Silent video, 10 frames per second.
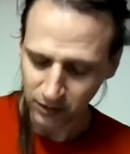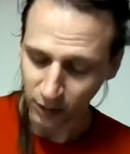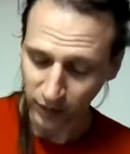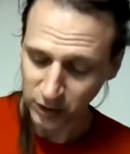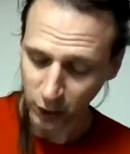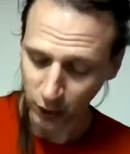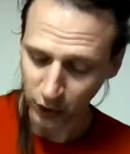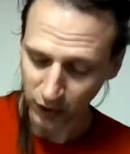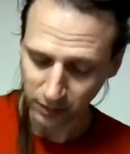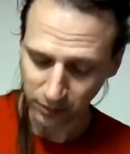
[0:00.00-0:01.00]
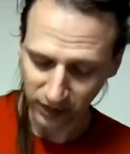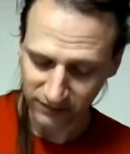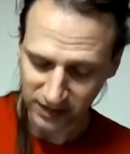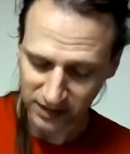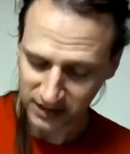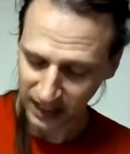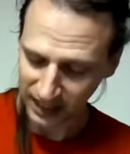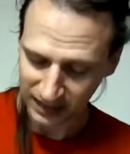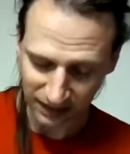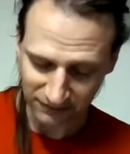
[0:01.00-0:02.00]
The return on the previous
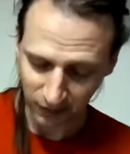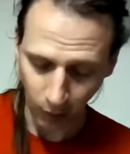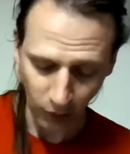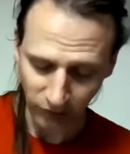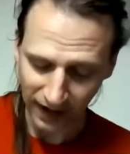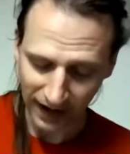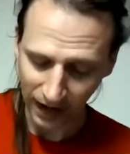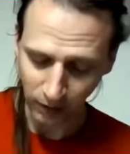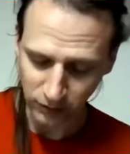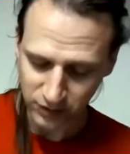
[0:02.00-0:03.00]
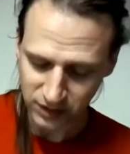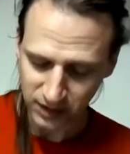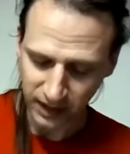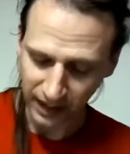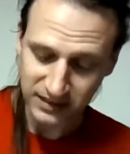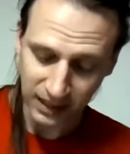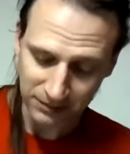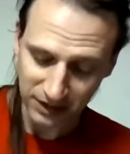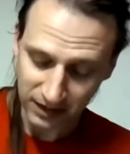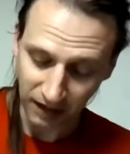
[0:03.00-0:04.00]
day of all the hounds,
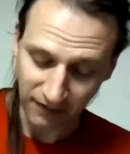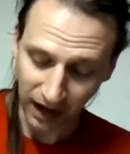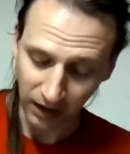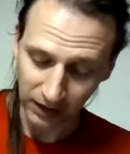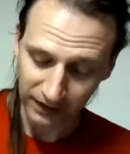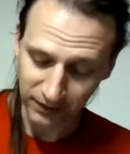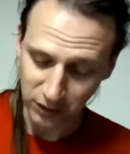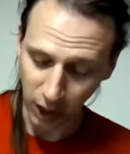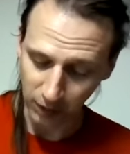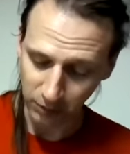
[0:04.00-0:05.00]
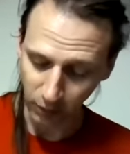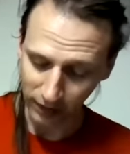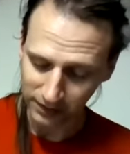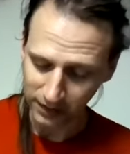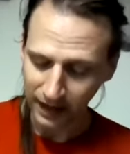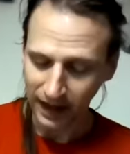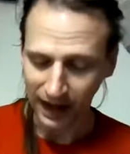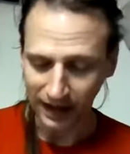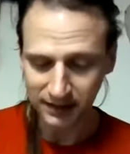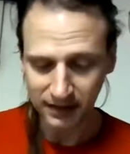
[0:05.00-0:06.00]
except Cavall and the dog boy,
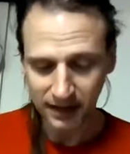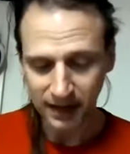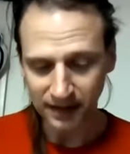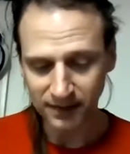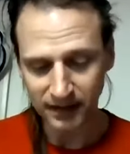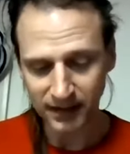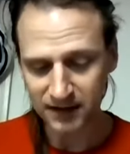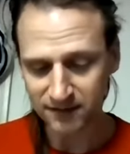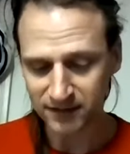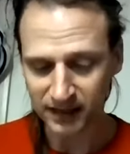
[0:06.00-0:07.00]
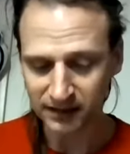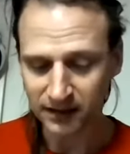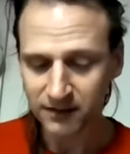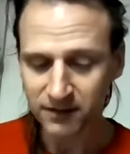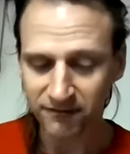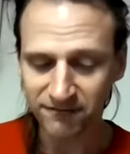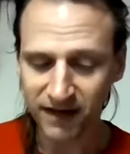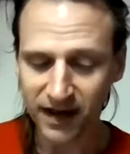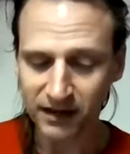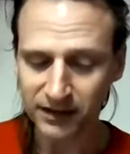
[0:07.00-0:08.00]
and in the evening the
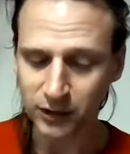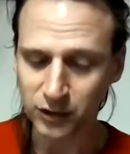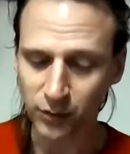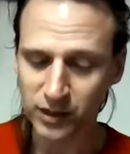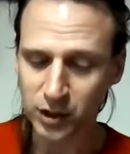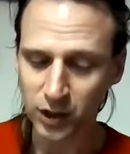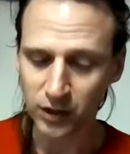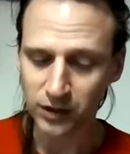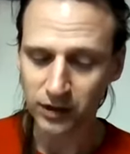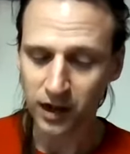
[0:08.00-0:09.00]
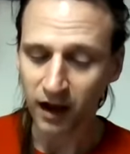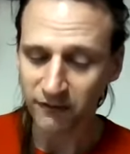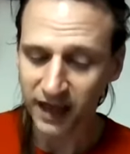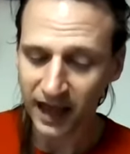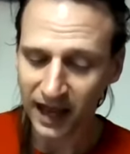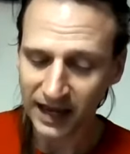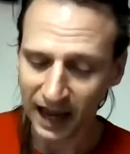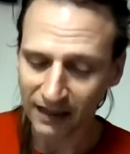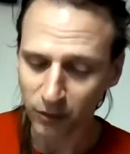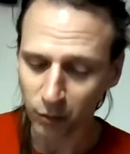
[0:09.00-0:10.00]
failure to return of Kay
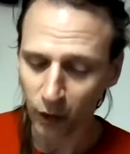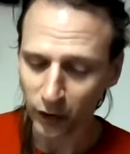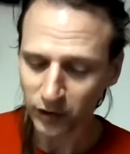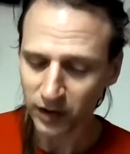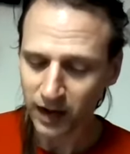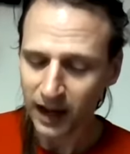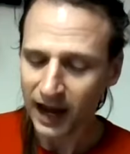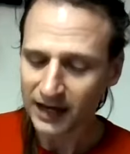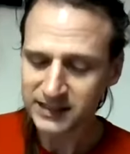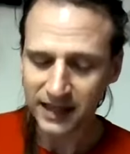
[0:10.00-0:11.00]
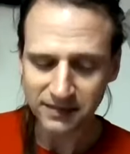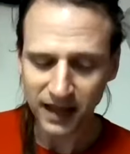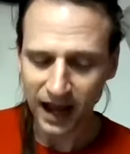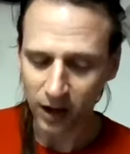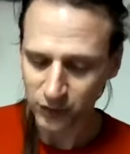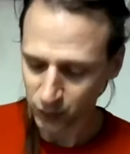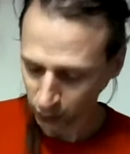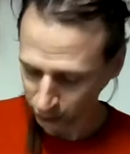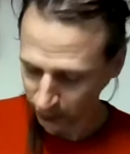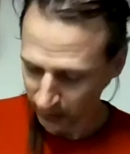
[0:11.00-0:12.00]
and the Wart, had set the
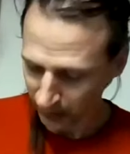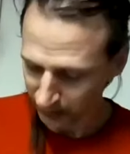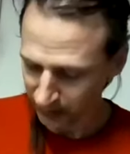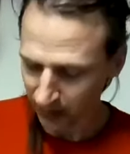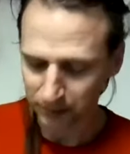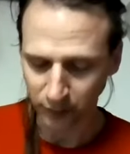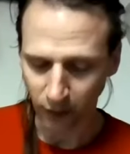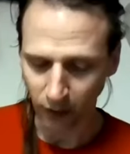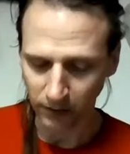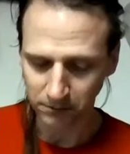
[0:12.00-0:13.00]
household in an uproar.